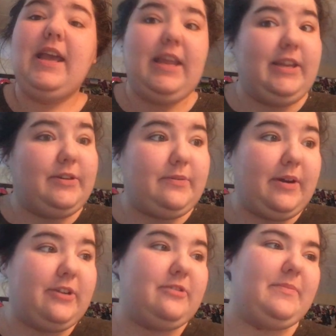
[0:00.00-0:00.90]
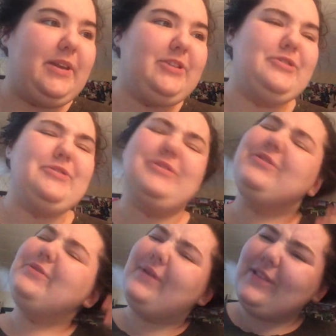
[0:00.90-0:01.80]
80 to 100 pages
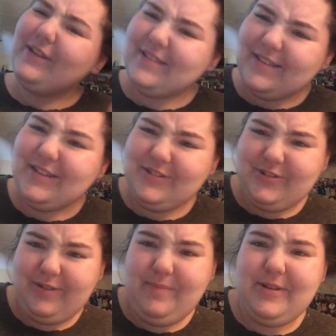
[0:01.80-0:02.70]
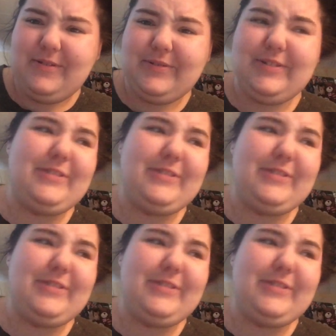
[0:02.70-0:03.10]
to at least contribute